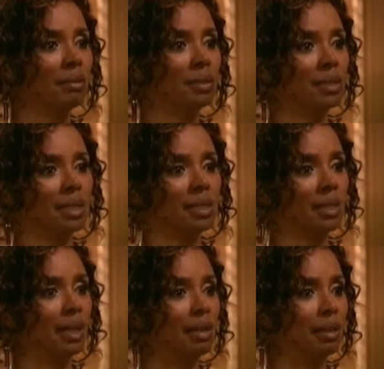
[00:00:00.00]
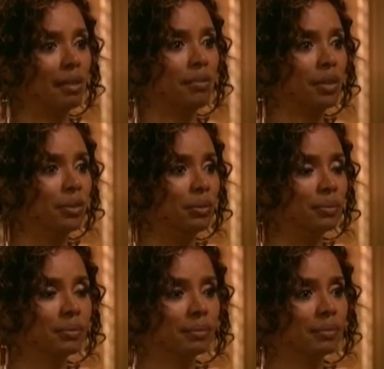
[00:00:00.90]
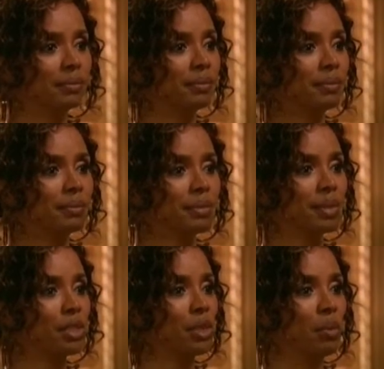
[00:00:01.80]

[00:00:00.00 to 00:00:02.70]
Jesse, I love you so